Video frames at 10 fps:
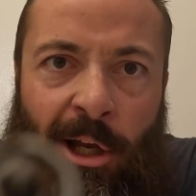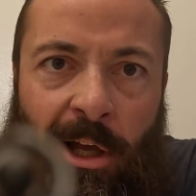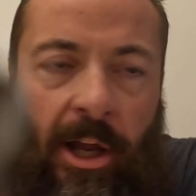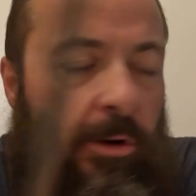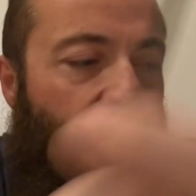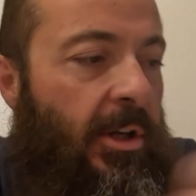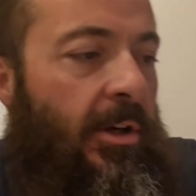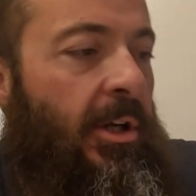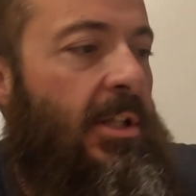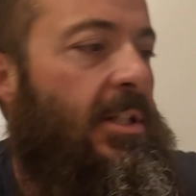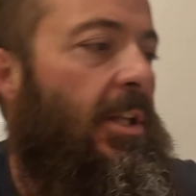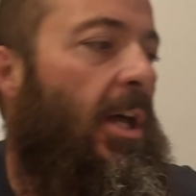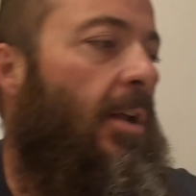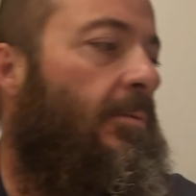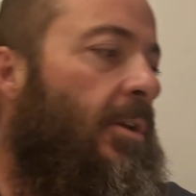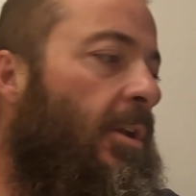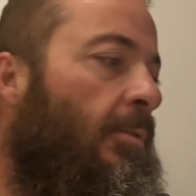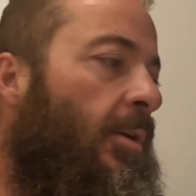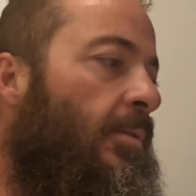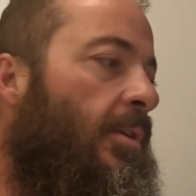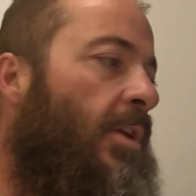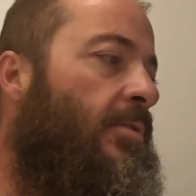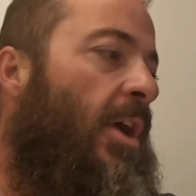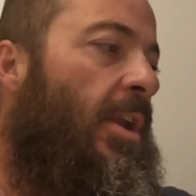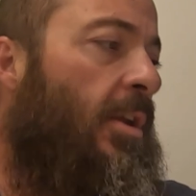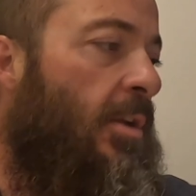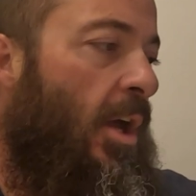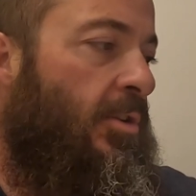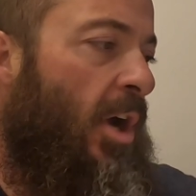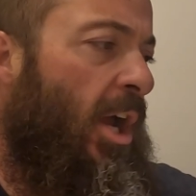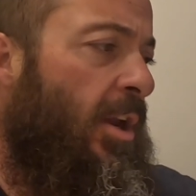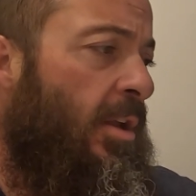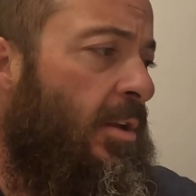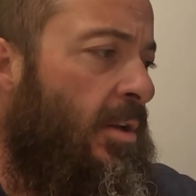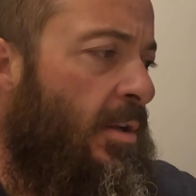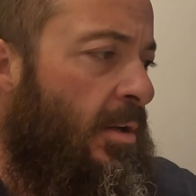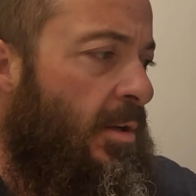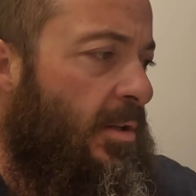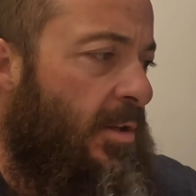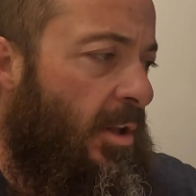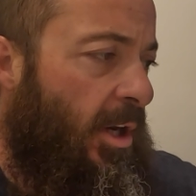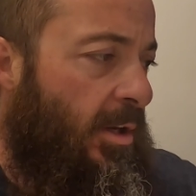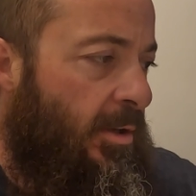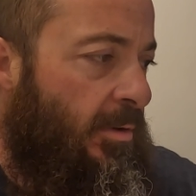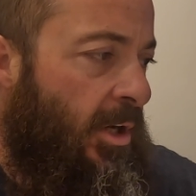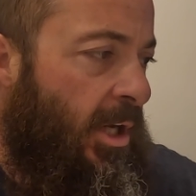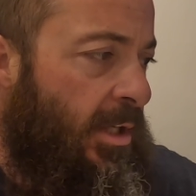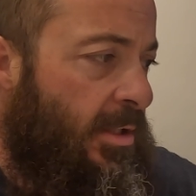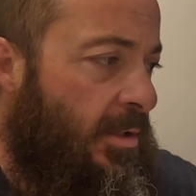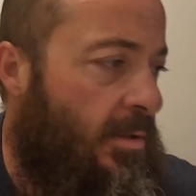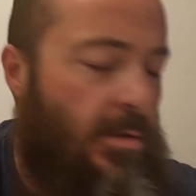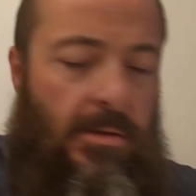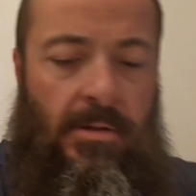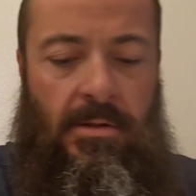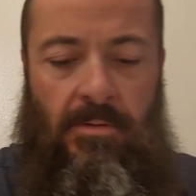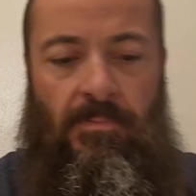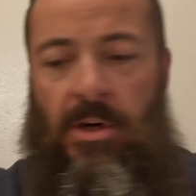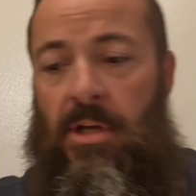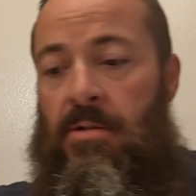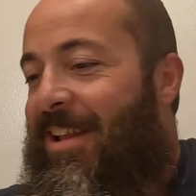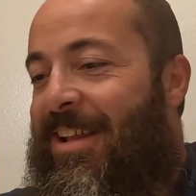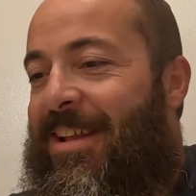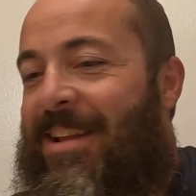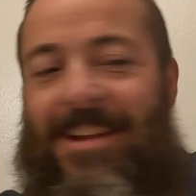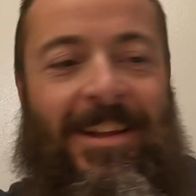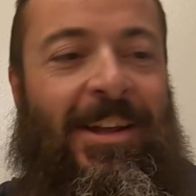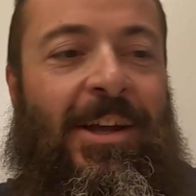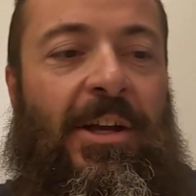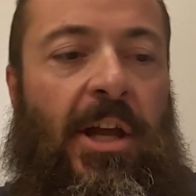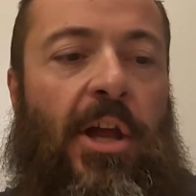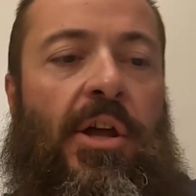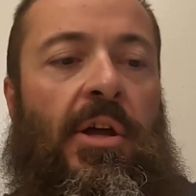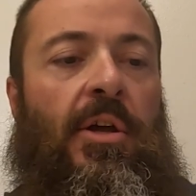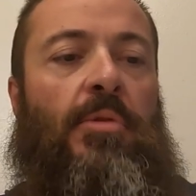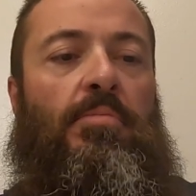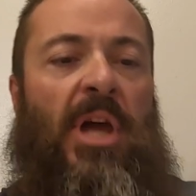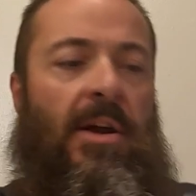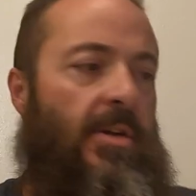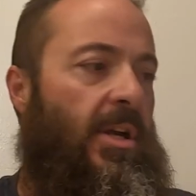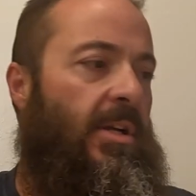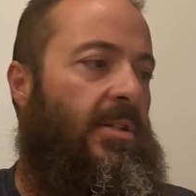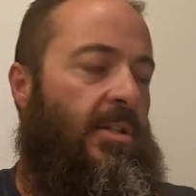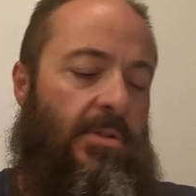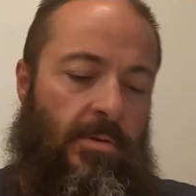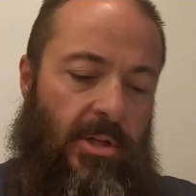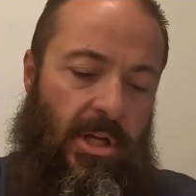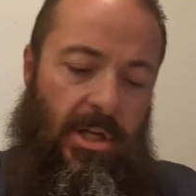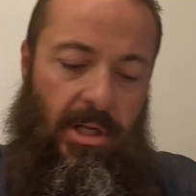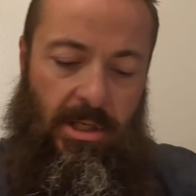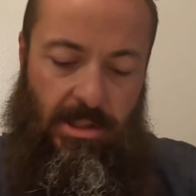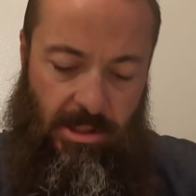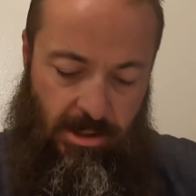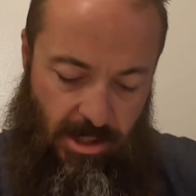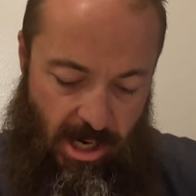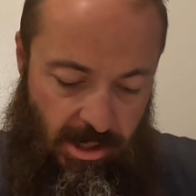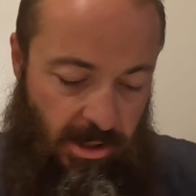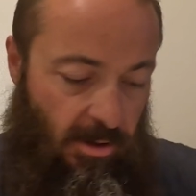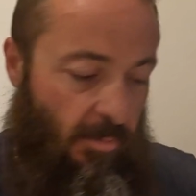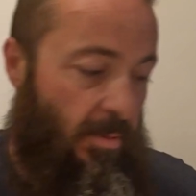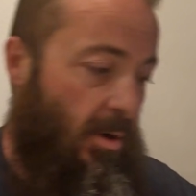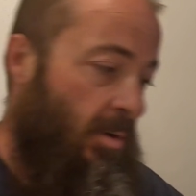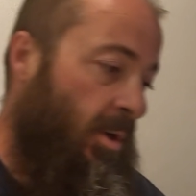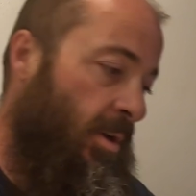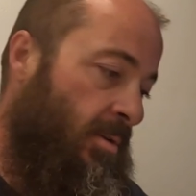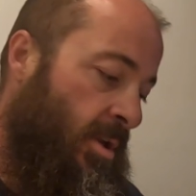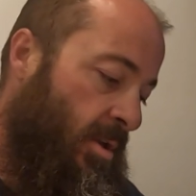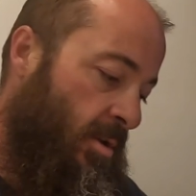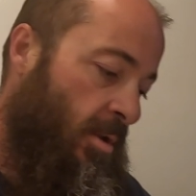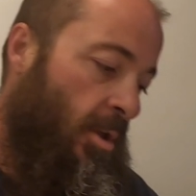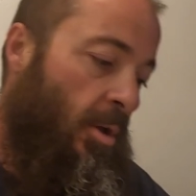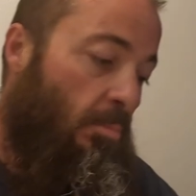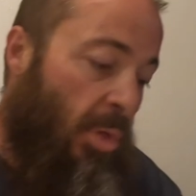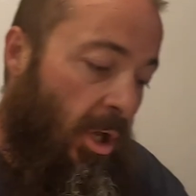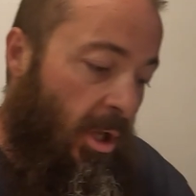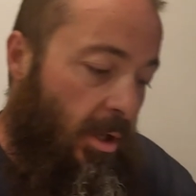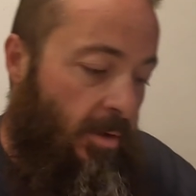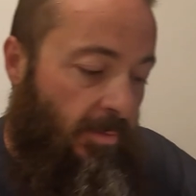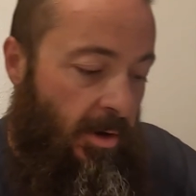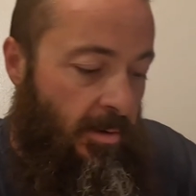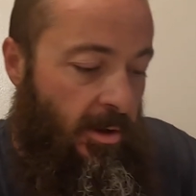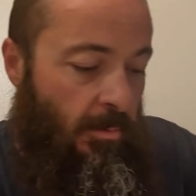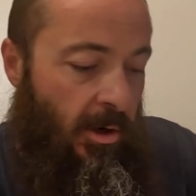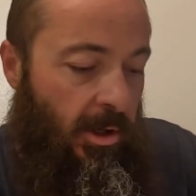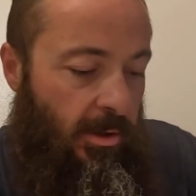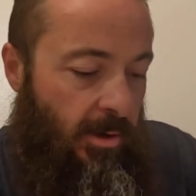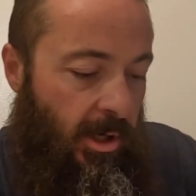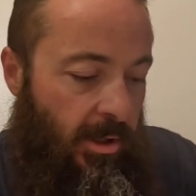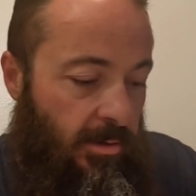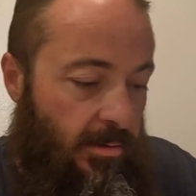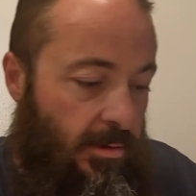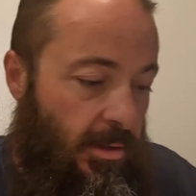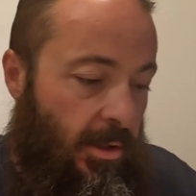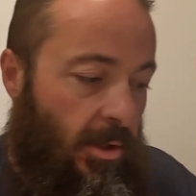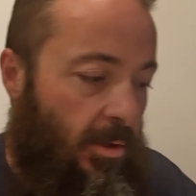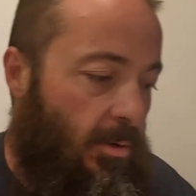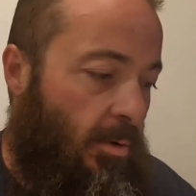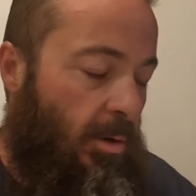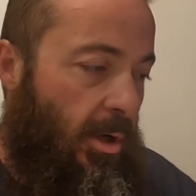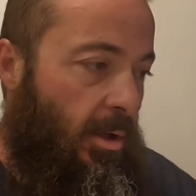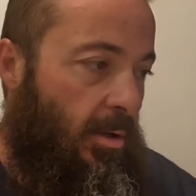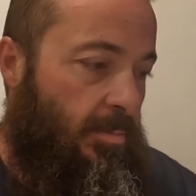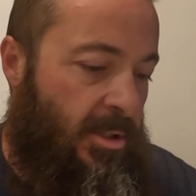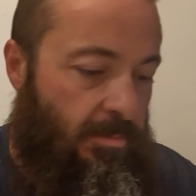I don't think you're gonna see that. Anyway, I tried. That's all I can do, guys. It's a freaking okay, bearings, let's do this. I should have had this open already, right? But if I really wanted to, I can do a quick little